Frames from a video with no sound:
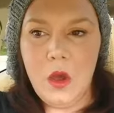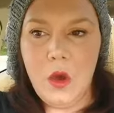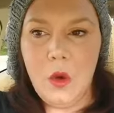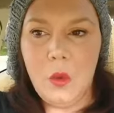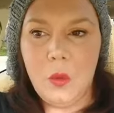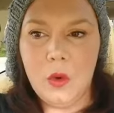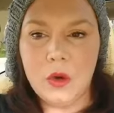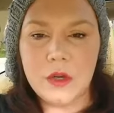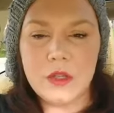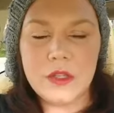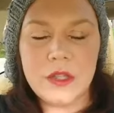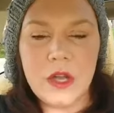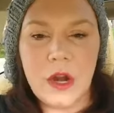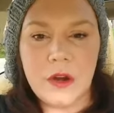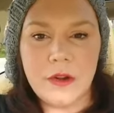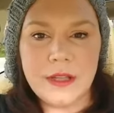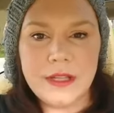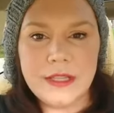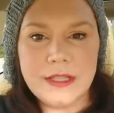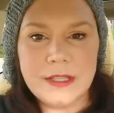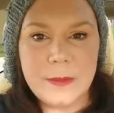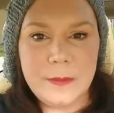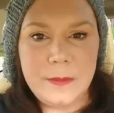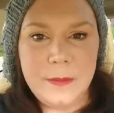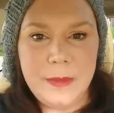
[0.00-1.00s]
we're
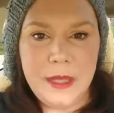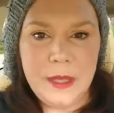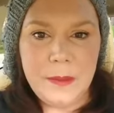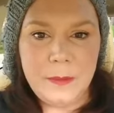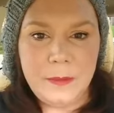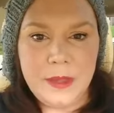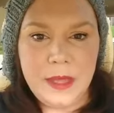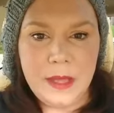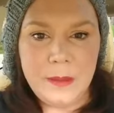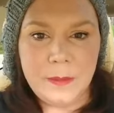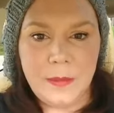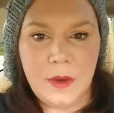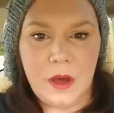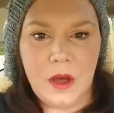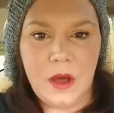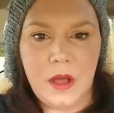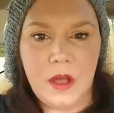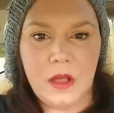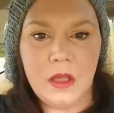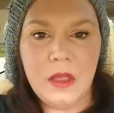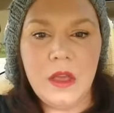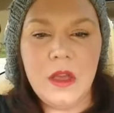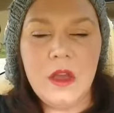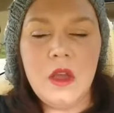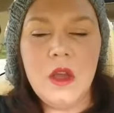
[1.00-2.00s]
starting to meet
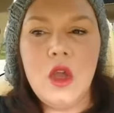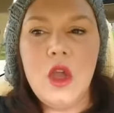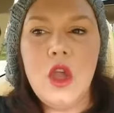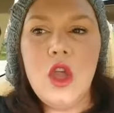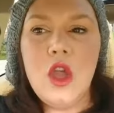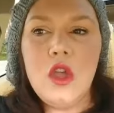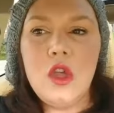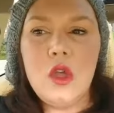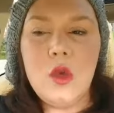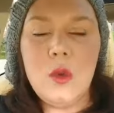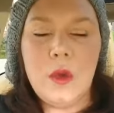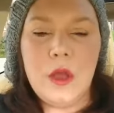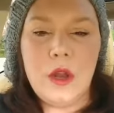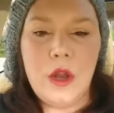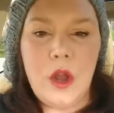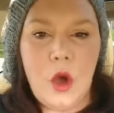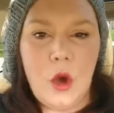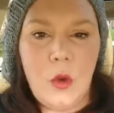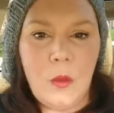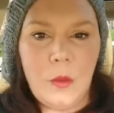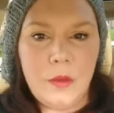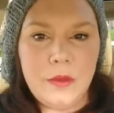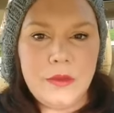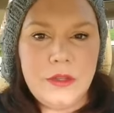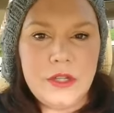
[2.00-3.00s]
people, you can
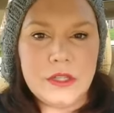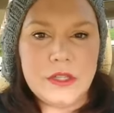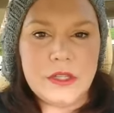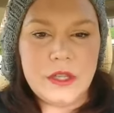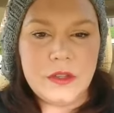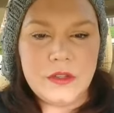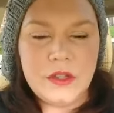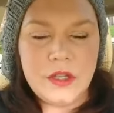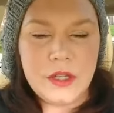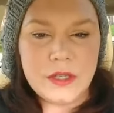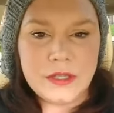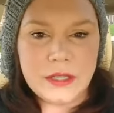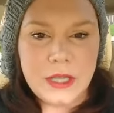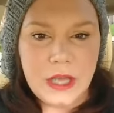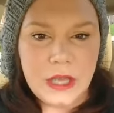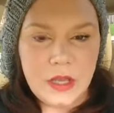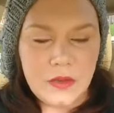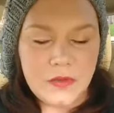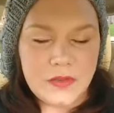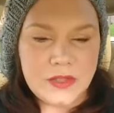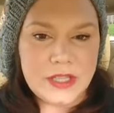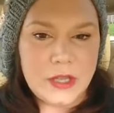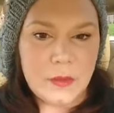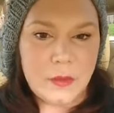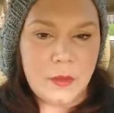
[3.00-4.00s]
just like
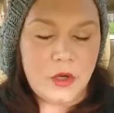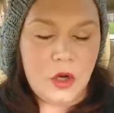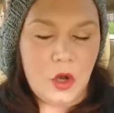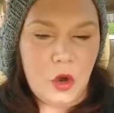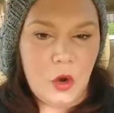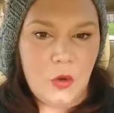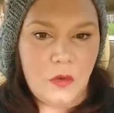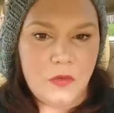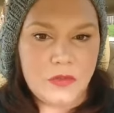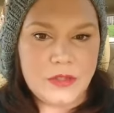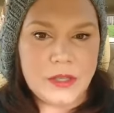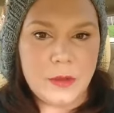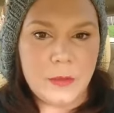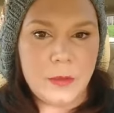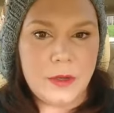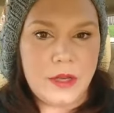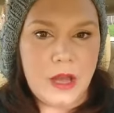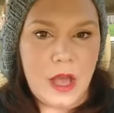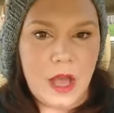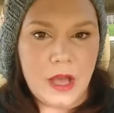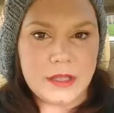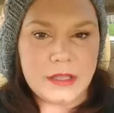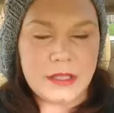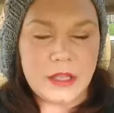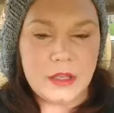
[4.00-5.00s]
if someone
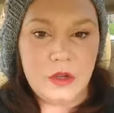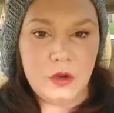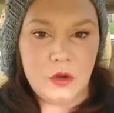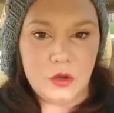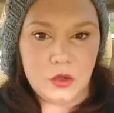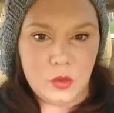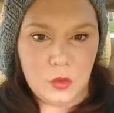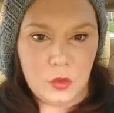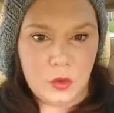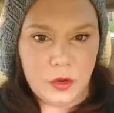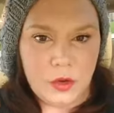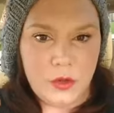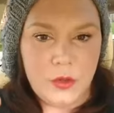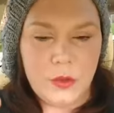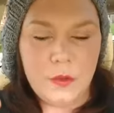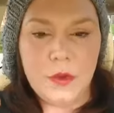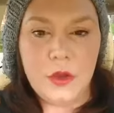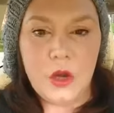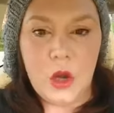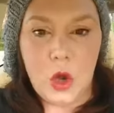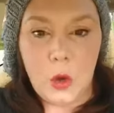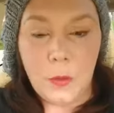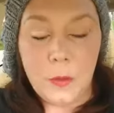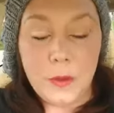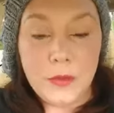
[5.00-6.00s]
knocks on your door, you
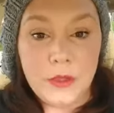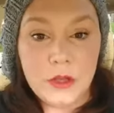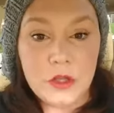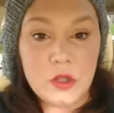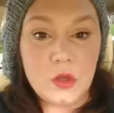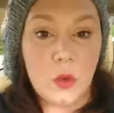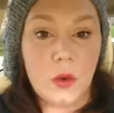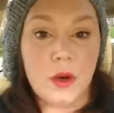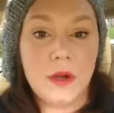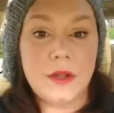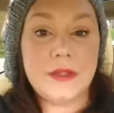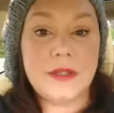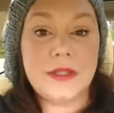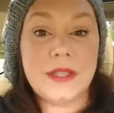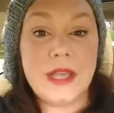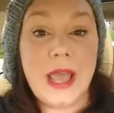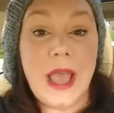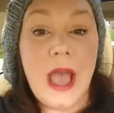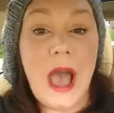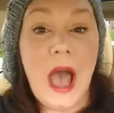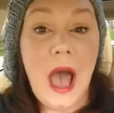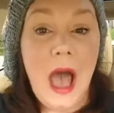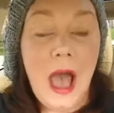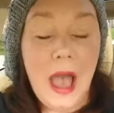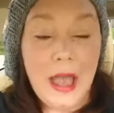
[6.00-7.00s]
can open the door and say,
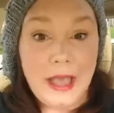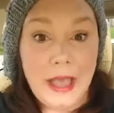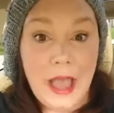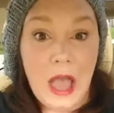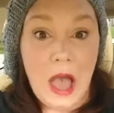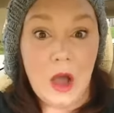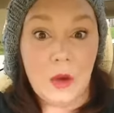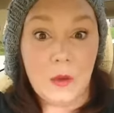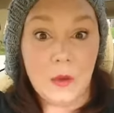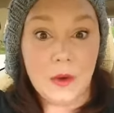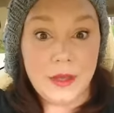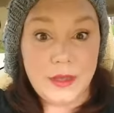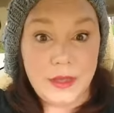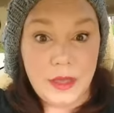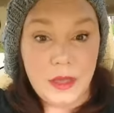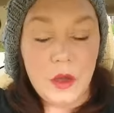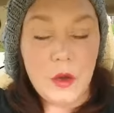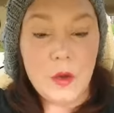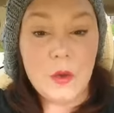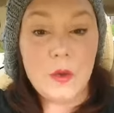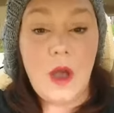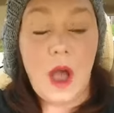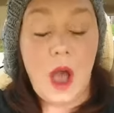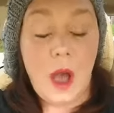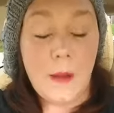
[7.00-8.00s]
"Hi, how are
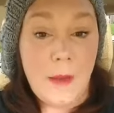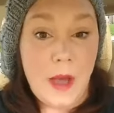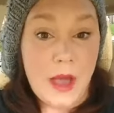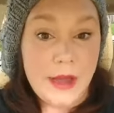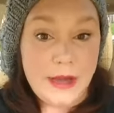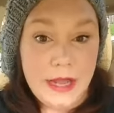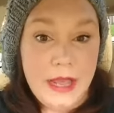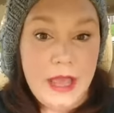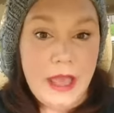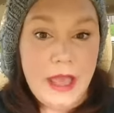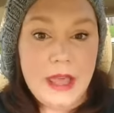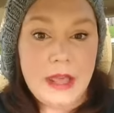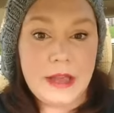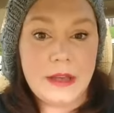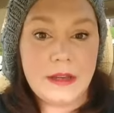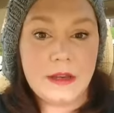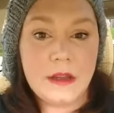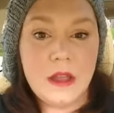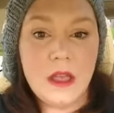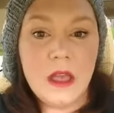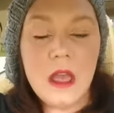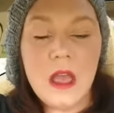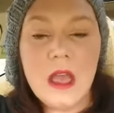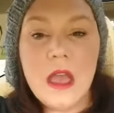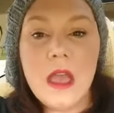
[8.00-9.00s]
you? Come on in."
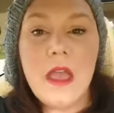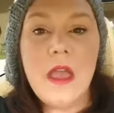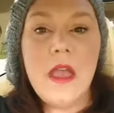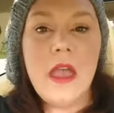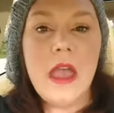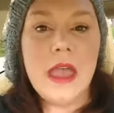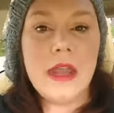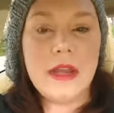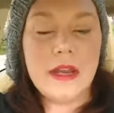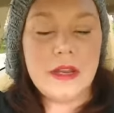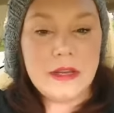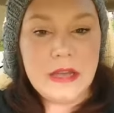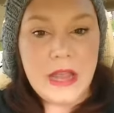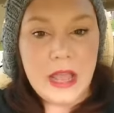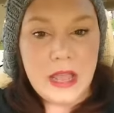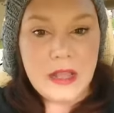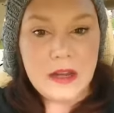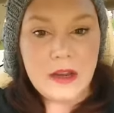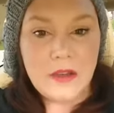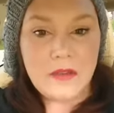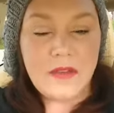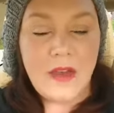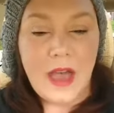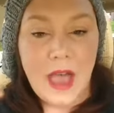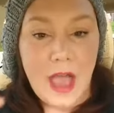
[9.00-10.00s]
In
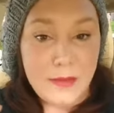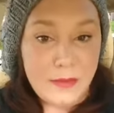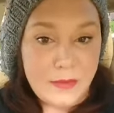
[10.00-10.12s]
a vibe